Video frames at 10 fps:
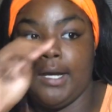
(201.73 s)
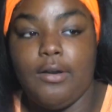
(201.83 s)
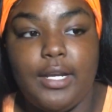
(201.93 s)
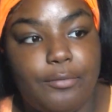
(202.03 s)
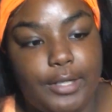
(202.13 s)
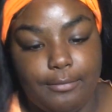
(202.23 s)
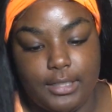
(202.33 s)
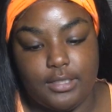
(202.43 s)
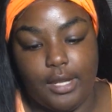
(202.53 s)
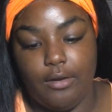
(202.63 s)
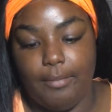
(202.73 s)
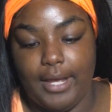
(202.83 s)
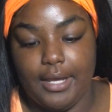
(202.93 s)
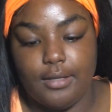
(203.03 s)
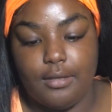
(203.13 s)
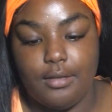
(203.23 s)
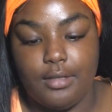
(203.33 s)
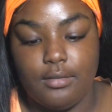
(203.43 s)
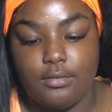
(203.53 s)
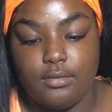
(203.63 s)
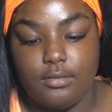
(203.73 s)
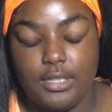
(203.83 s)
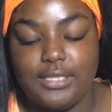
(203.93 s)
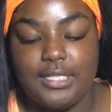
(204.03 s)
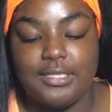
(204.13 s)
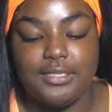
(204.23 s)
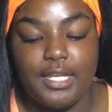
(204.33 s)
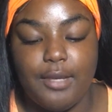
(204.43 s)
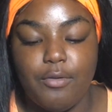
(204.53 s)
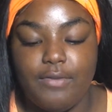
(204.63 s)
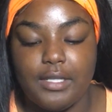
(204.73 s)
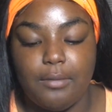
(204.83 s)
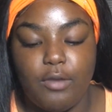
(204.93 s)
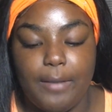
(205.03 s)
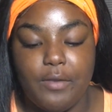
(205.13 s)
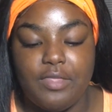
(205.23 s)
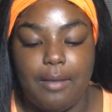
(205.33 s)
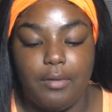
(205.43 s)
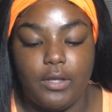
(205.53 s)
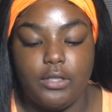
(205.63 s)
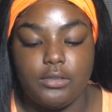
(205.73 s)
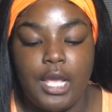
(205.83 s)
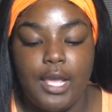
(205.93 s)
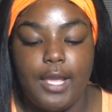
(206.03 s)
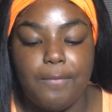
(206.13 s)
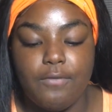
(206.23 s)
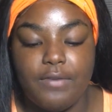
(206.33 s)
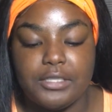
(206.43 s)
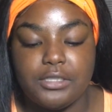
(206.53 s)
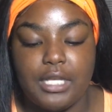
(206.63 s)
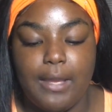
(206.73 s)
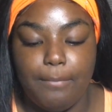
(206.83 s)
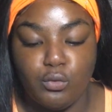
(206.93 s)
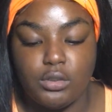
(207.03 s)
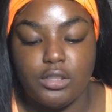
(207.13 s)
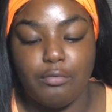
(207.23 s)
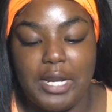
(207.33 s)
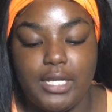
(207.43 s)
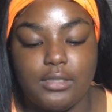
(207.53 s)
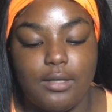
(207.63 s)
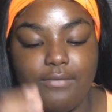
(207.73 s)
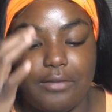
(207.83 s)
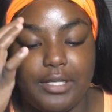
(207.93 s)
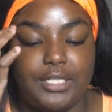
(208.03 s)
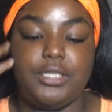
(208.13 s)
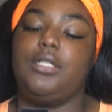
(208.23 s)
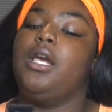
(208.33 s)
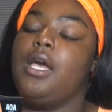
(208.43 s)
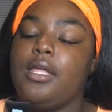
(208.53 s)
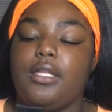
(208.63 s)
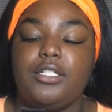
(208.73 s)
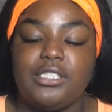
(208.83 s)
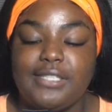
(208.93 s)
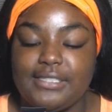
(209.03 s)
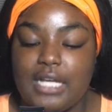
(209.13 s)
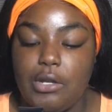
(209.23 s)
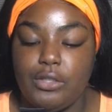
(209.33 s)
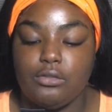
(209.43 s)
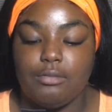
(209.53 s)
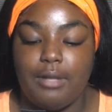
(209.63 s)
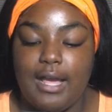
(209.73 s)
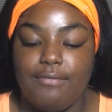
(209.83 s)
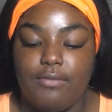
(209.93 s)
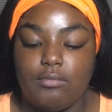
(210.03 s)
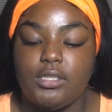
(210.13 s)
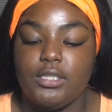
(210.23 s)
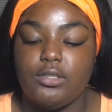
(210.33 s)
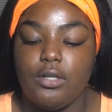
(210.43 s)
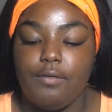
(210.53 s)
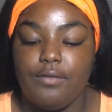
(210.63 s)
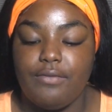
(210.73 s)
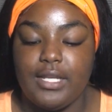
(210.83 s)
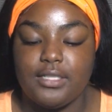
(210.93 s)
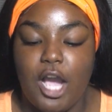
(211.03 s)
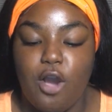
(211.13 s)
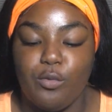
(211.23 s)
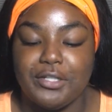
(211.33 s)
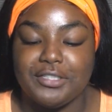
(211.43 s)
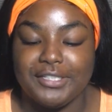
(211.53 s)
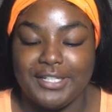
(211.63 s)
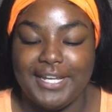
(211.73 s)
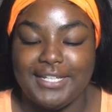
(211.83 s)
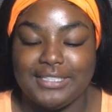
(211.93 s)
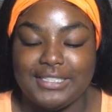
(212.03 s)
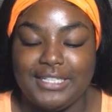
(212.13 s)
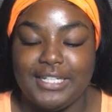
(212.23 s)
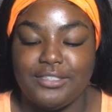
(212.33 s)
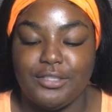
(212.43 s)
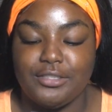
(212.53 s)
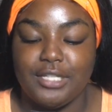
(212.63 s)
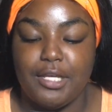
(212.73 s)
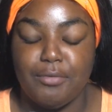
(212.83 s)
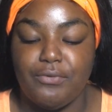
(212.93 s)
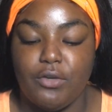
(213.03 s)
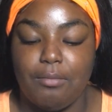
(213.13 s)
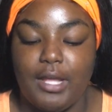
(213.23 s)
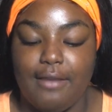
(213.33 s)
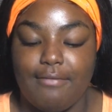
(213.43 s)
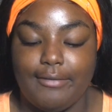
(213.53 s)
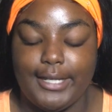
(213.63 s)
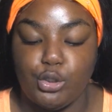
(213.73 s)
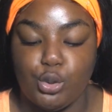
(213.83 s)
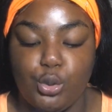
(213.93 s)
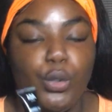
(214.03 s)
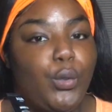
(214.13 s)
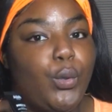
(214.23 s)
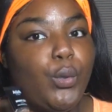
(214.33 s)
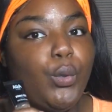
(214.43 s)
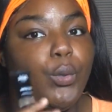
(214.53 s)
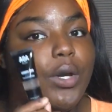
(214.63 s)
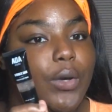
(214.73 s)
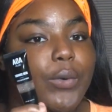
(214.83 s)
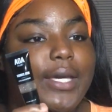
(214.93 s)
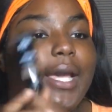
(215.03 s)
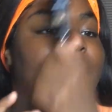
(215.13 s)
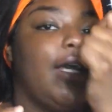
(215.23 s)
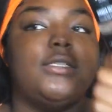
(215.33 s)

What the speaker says: Oh, I didn't read what it said on the back. It says a skin perfecting primer that blurs imperfections and boosts the radiance of foundation. Then it just says how to use. Apply from center of your face outwards and let it sink into your skin before applying foundation. Okay.